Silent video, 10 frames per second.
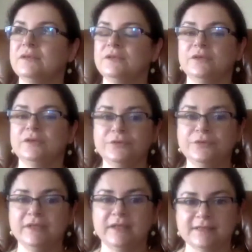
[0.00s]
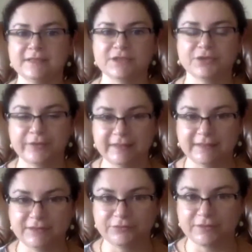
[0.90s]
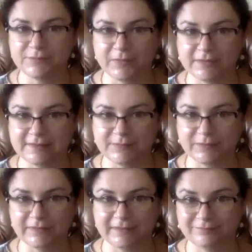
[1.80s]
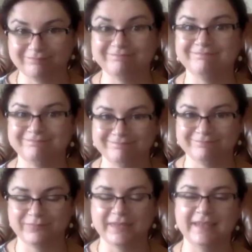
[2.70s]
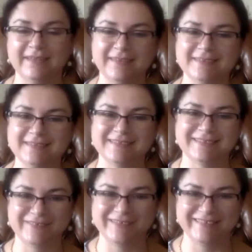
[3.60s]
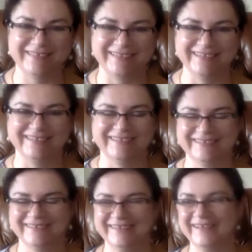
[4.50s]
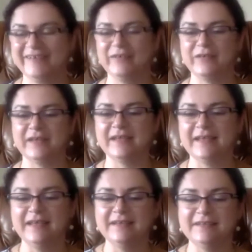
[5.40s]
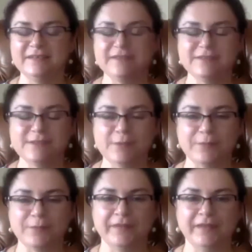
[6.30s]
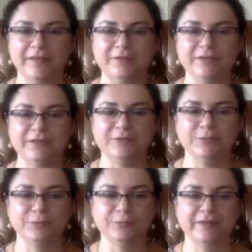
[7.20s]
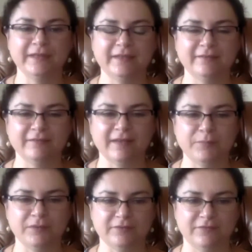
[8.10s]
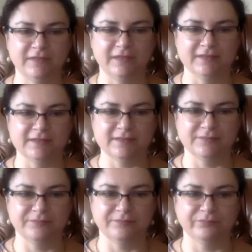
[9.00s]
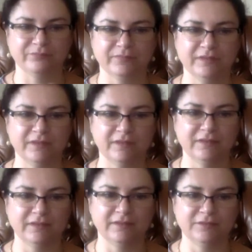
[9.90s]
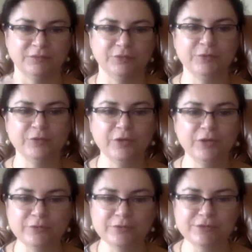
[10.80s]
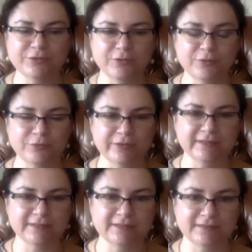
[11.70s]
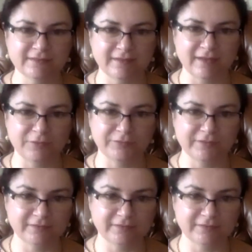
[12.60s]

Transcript: utilize credit responsibly. And this is a great thing. Okay, so you need to take care of a couple of things. Don't close your oldest account,